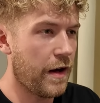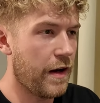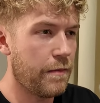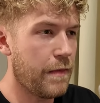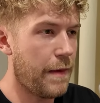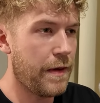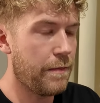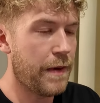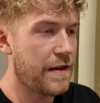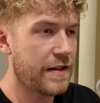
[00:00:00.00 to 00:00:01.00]
and it made me
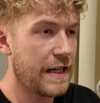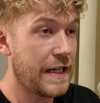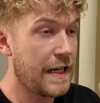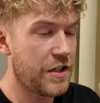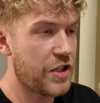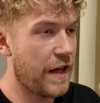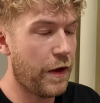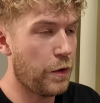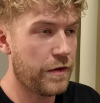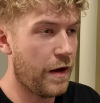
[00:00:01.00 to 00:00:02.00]
basically need a shit the
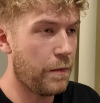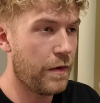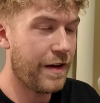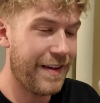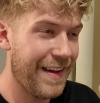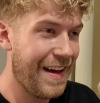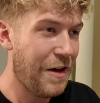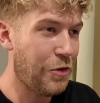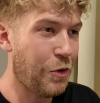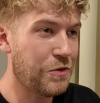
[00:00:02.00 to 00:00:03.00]
whole time.
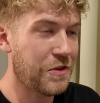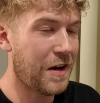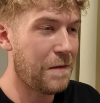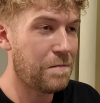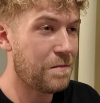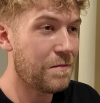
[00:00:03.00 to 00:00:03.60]
Thought I was gonna